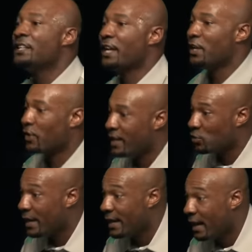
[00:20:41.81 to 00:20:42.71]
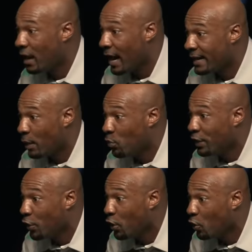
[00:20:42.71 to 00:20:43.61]
tell your kids right now, all right, now
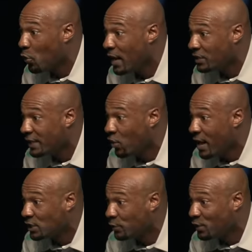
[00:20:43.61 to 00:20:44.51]
Willie Earl crazy, he gonna ask you for